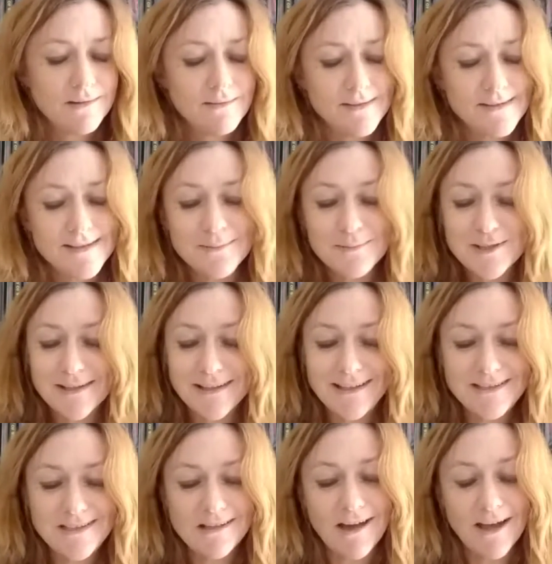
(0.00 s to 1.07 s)
The Skipton
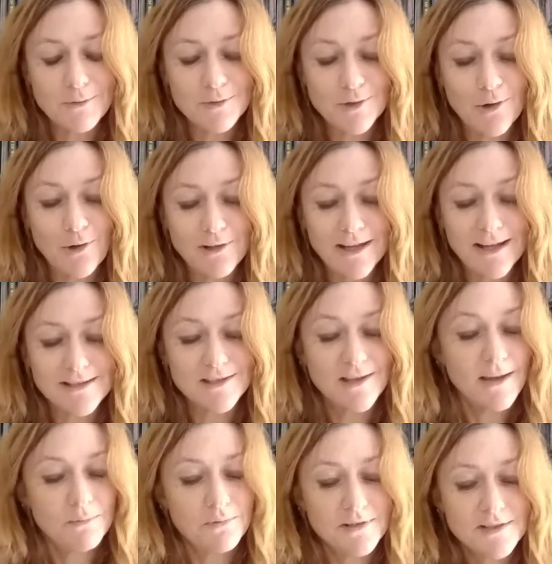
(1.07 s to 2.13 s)
lead DI was on holiday in
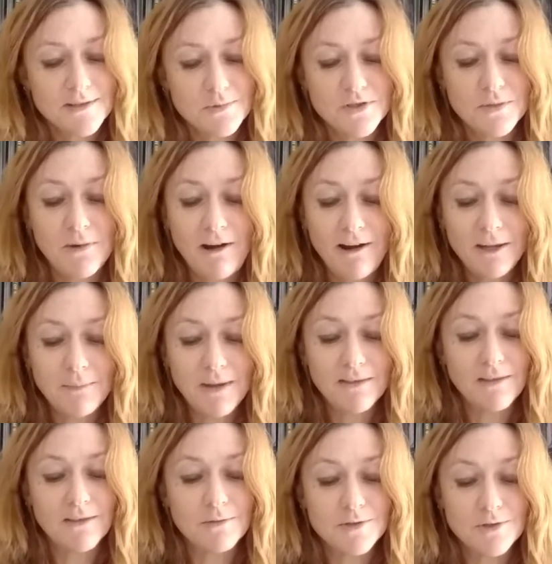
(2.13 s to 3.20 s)
Cyprus, which apparently
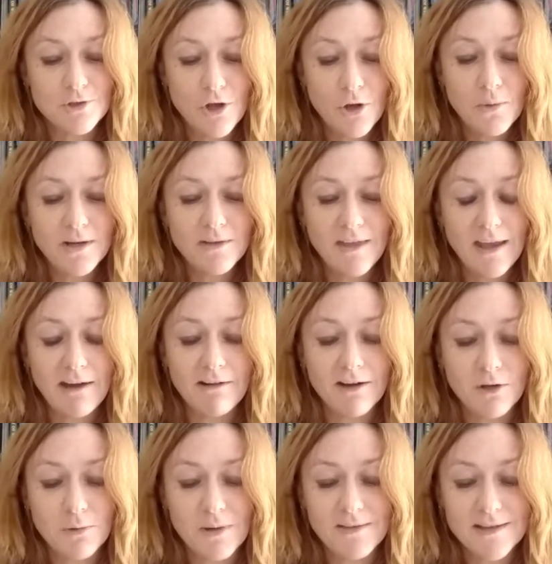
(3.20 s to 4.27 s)
meant that there was no one in the area
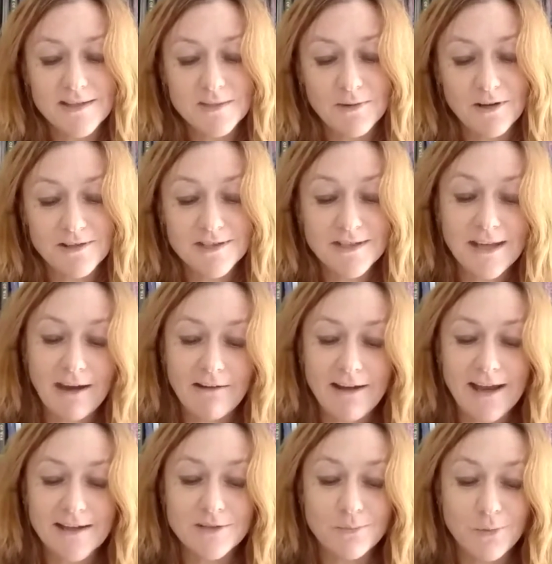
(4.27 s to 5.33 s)
who had the experience to carry
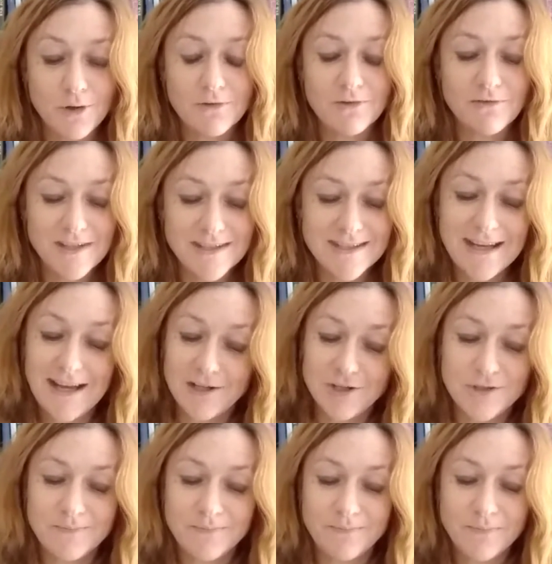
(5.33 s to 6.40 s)
out a murder
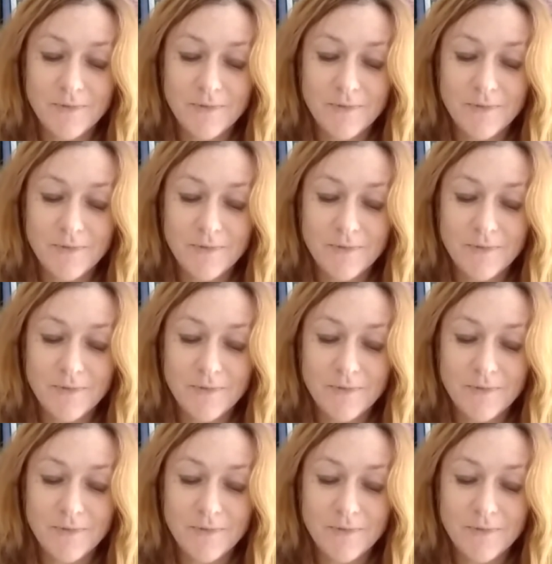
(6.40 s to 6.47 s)
investigation.